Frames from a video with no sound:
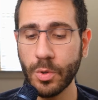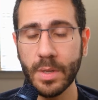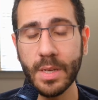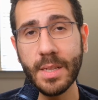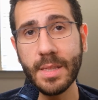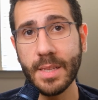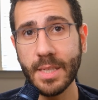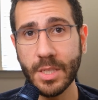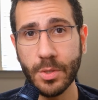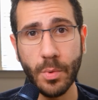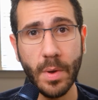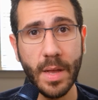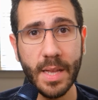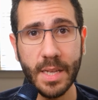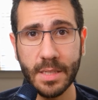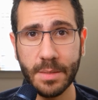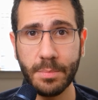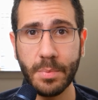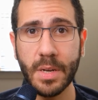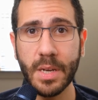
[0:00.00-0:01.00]
Doing it this way
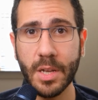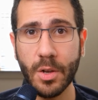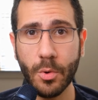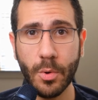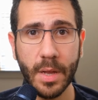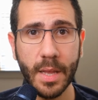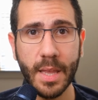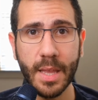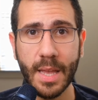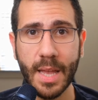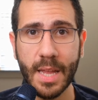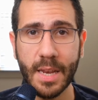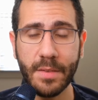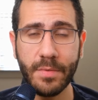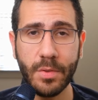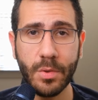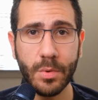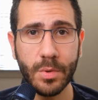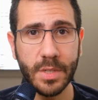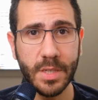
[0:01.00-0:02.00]
is pretty quick, and
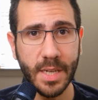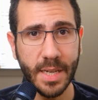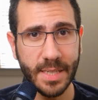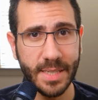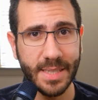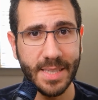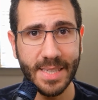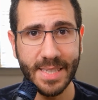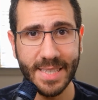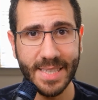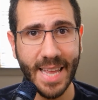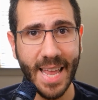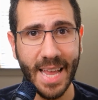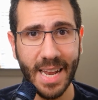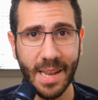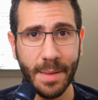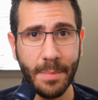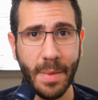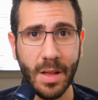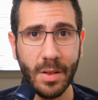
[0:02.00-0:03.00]
if you adjust the
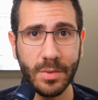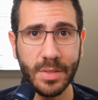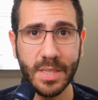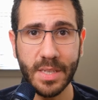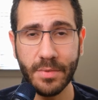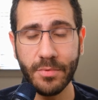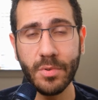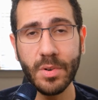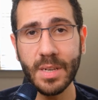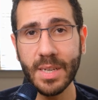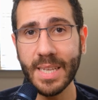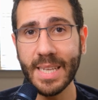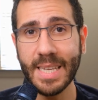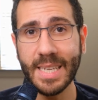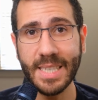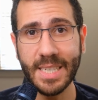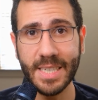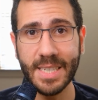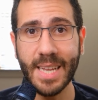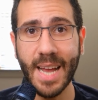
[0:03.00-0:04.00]
scale amount differently
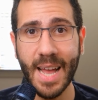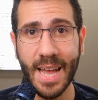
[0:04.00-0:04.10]
each